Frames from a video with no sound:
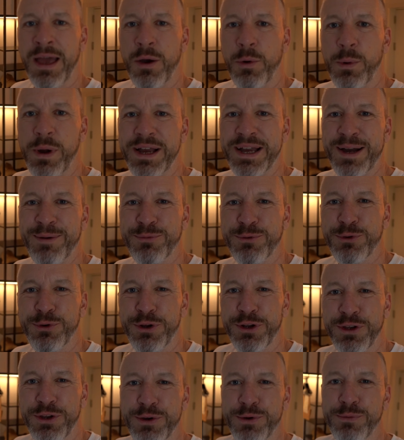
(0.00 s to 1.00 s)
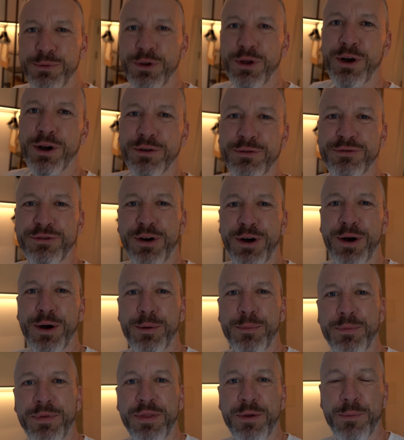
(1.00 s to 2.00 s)
Welcome to a new vlog
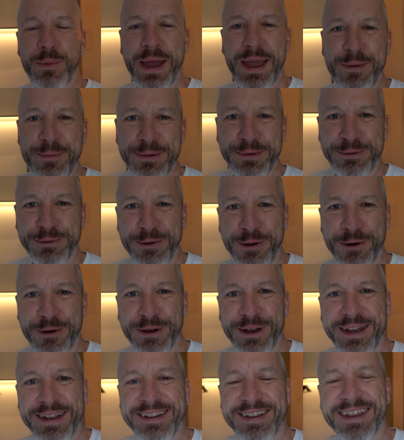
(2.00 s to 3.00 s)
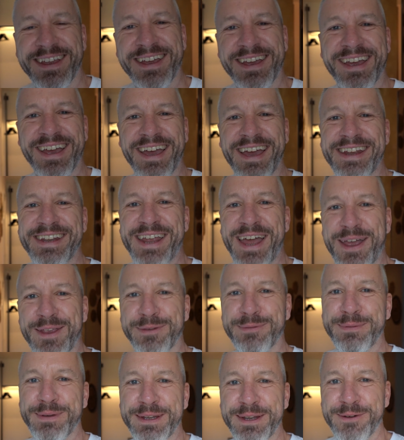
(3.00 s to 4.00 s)
from the way we saw it. It
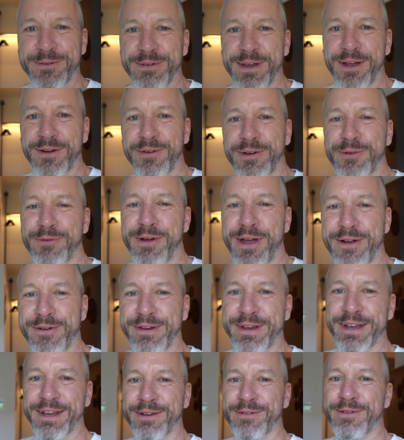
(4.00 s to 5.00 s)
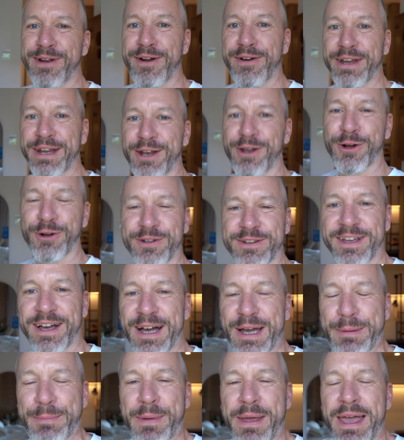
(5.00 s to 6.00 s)
has been a very long
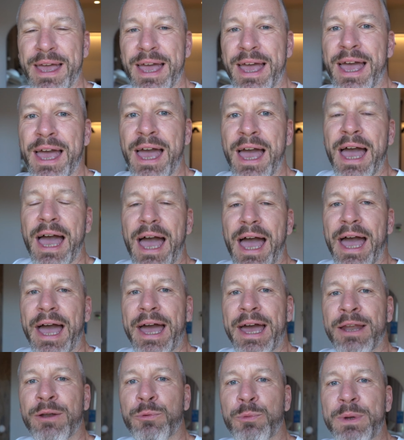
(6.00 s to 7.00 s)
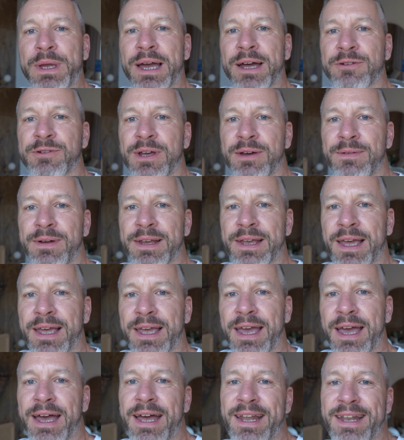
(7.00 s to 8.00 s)
time and we are traveling
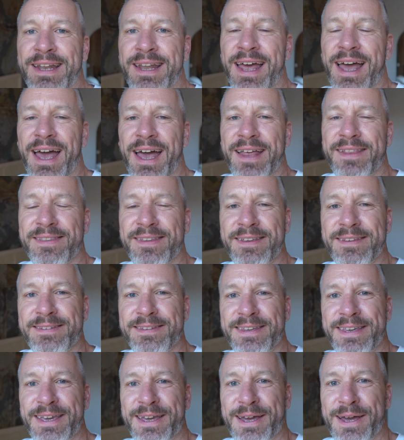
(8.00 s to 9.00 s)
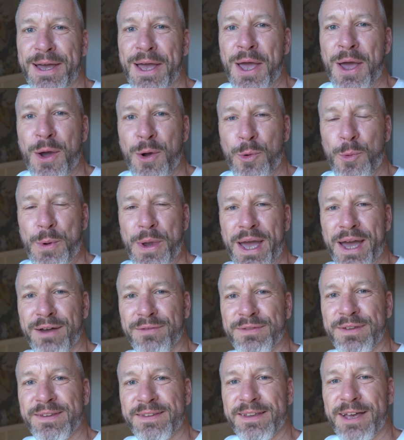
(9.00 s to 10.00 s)
again. This year we
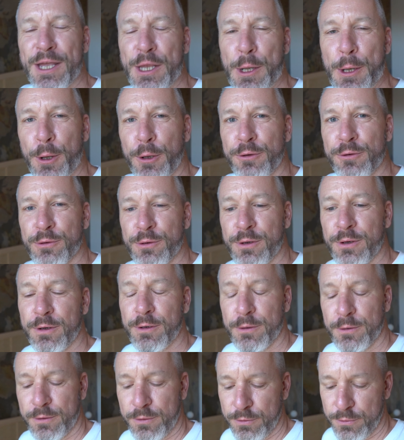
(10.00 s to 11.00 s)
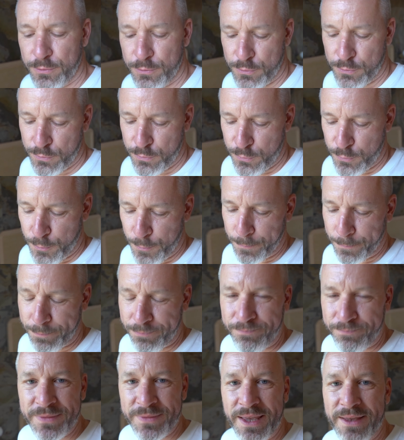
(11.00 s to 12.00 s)
have decided not to go to
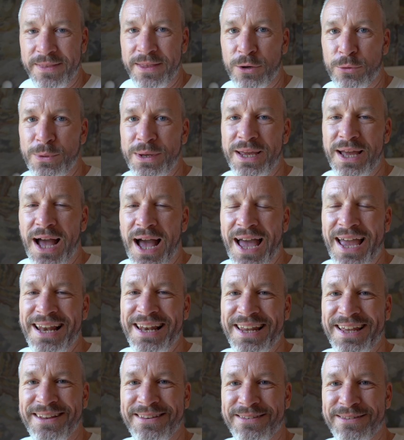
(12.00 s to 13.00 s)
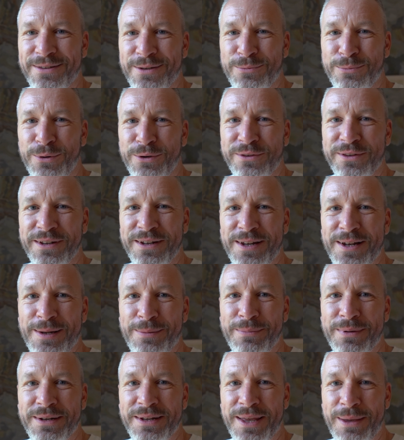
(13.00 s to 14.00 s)
the Greek islands. It was a little
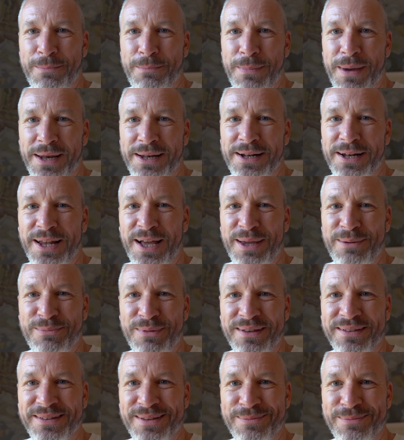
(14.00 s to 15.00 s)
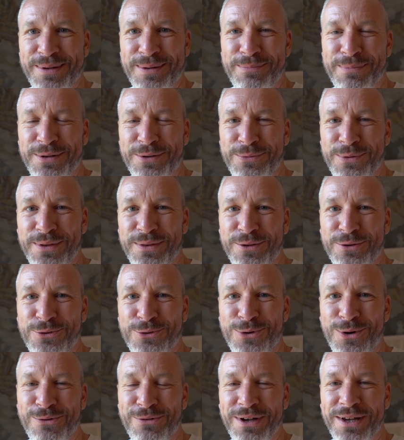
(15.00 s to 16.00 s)
bit a battle, I must admit, between the
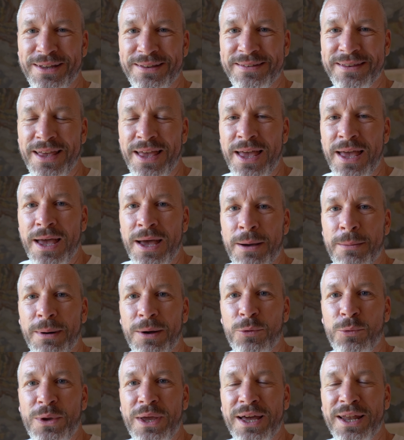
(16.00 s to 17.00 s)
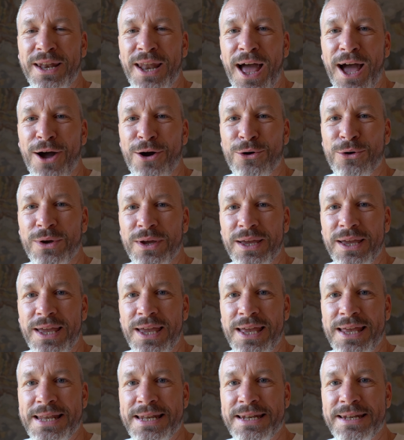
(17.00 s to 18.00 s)
two of us, but we are now
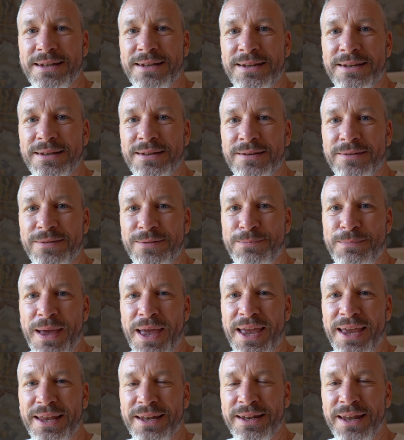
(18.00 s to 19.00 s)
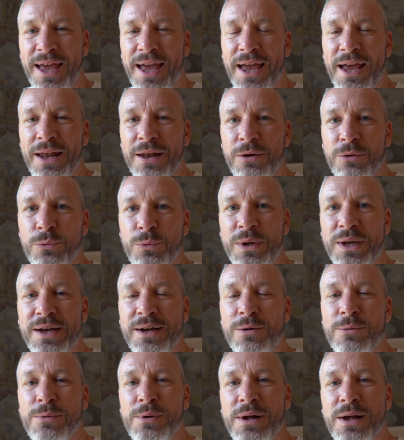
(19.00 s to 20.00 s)
in Spain and we
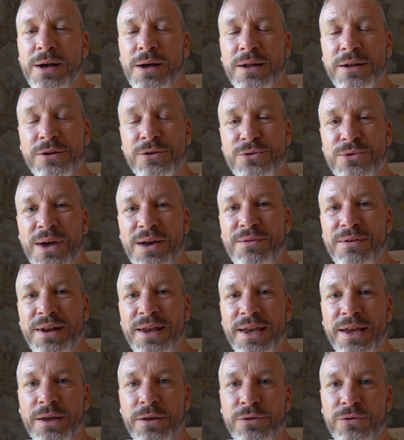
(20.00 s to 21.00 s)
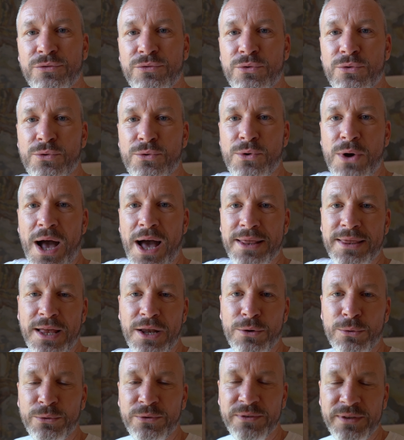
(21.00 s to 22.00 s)
are traveling through
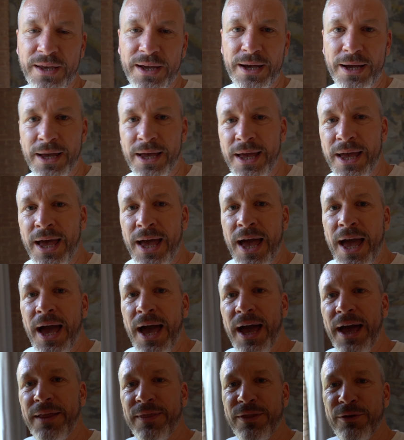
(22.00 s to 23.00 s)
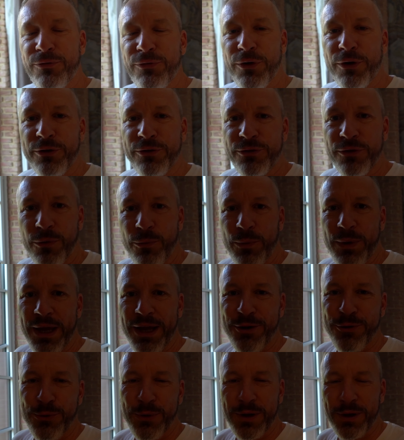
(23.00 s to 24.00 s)
Andalusia, and the first stop we
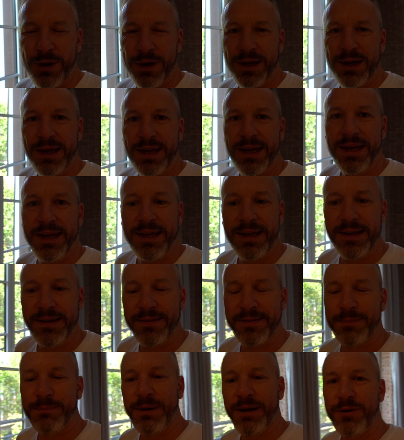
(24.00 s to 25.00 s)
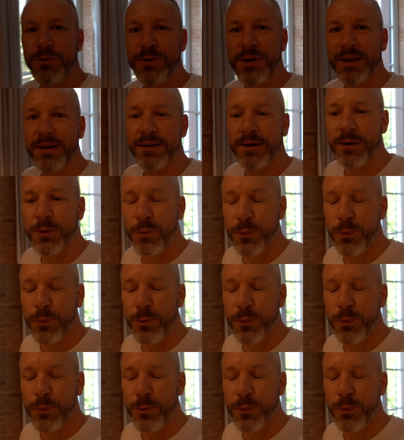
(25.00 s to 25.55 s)
are doing is Madrid.